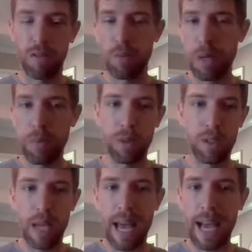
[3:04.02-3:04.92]
for people
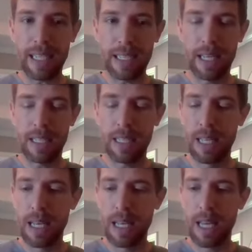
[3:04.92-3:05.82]
to access.
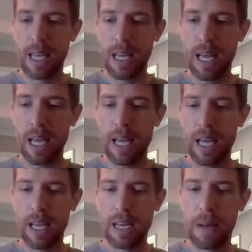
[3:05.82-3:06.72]

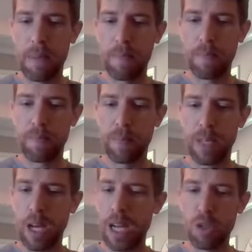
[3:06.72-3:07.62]
And
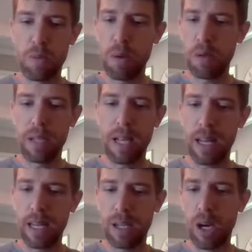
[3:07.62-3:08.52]
you know, I just remember saying
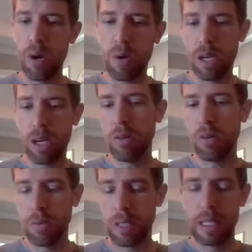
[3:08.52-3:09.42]
like, oh, you
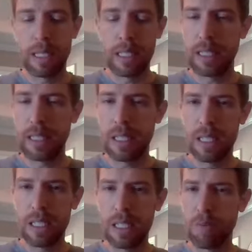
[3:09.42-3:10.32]
know,
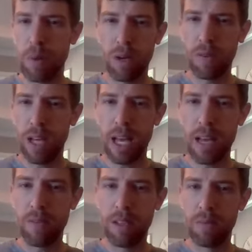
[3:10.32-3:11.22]
this is just part of
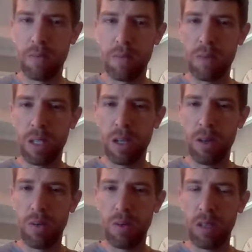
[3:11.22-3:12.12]
life, and you
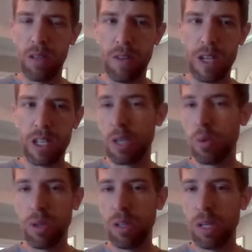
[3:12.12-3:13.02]
know, eventually
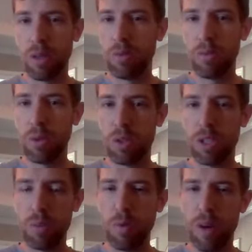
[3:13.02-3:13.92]
we'll it'll we'll
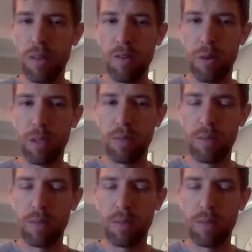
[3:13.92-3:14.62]
just move on from it.